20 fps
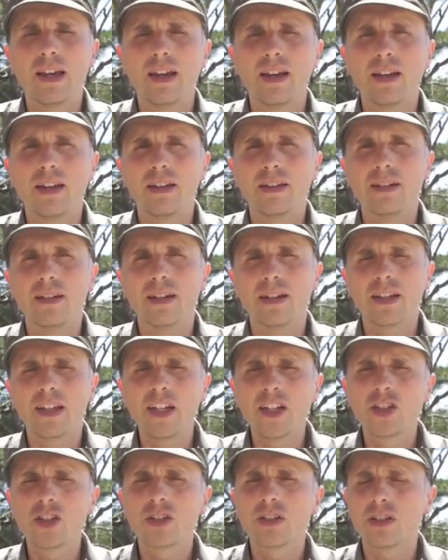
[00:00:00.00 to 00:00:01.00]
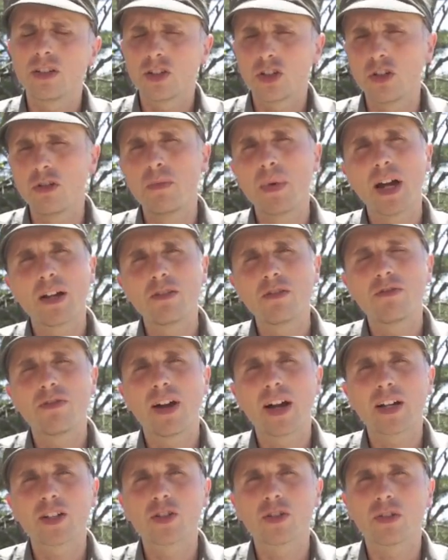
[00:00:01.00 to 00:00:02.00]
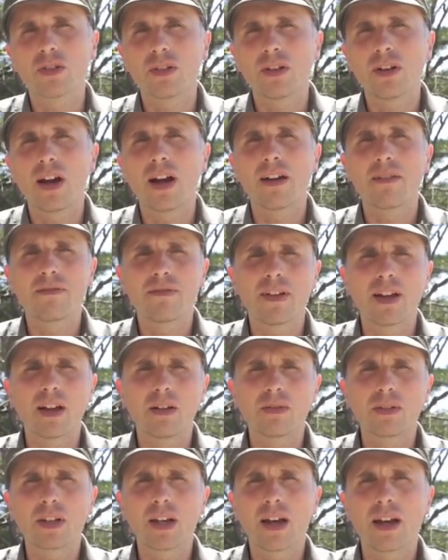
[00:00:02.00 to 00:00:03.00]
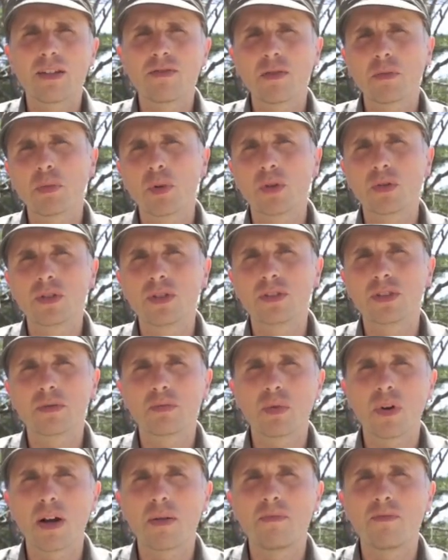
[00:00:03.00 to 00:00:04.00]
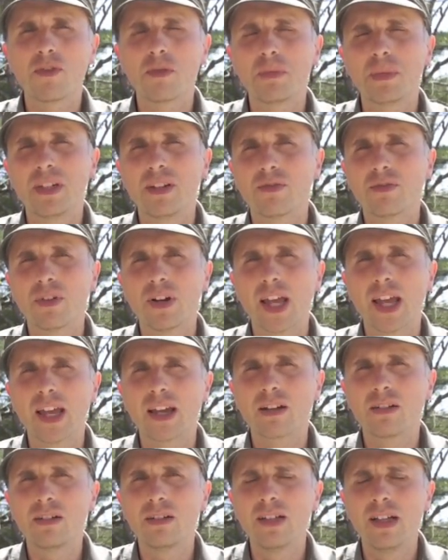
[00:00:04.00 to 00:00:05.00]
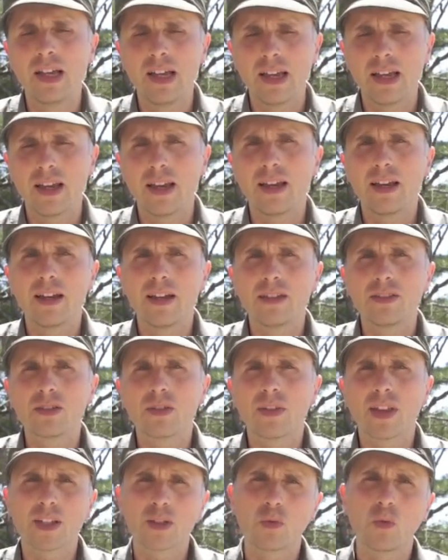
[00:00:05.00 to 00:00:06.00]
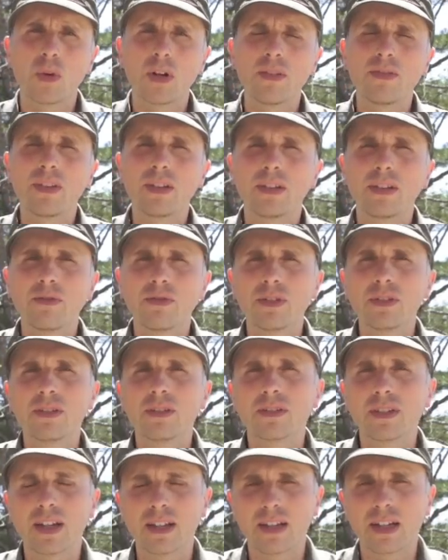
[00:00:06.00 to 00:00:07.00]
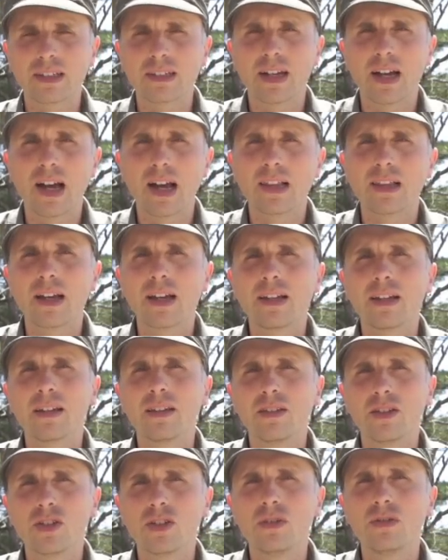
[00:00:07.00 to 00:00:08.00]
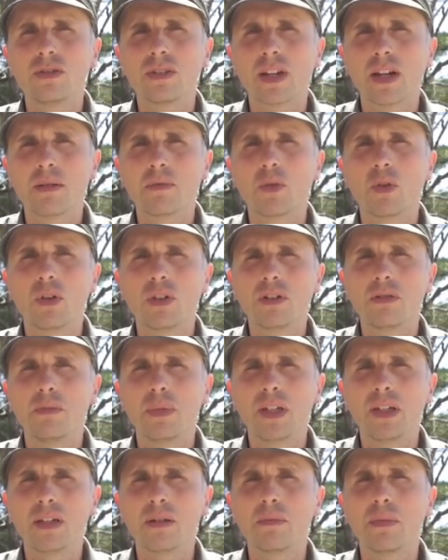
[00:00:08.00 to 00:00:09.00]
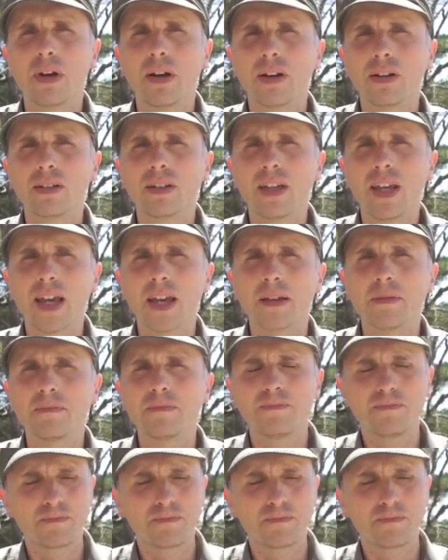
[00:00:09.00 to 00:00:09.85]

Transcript: And each shoe manufacturer, I've found, kind of approaches the problem from a different angle, and so that's one of the differences I'd like to highlight in the shoes that I'm going to be comparing today.